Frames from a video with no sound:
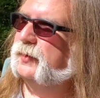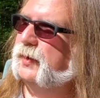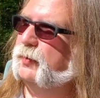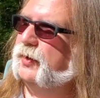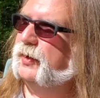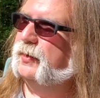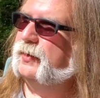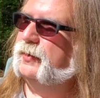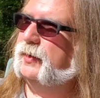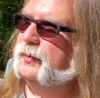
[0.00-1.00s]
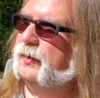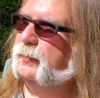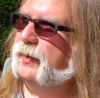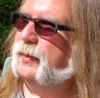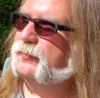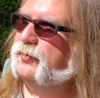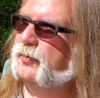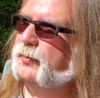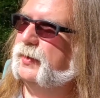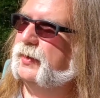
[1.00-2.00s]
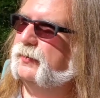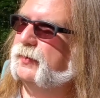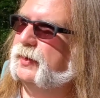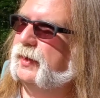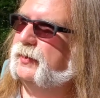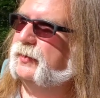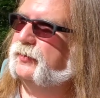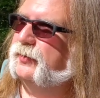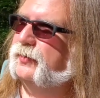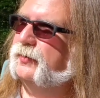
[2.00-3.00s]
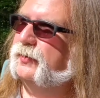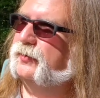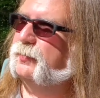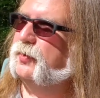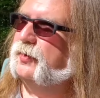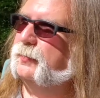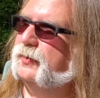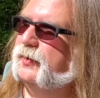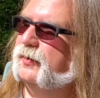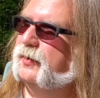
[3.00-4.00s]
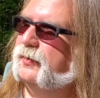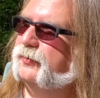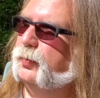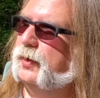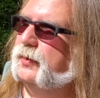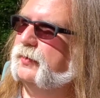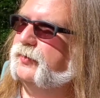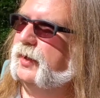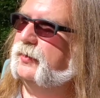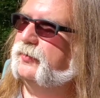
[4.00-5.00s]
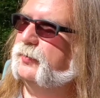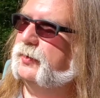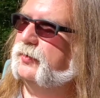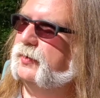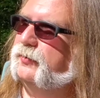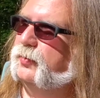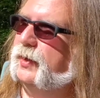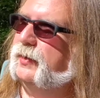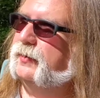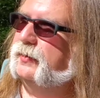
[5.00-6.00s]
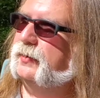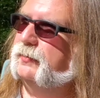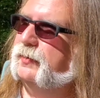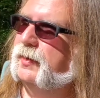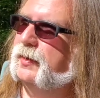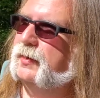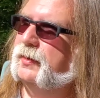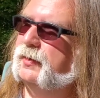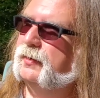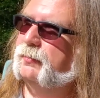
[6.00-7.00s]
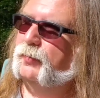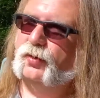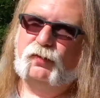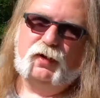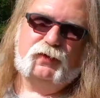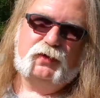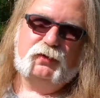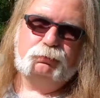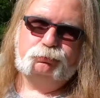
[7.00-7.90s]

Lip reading: I won't get into detail, but I'm sure we can relate that certain smoking materials, water is added to increase weight and more revenue.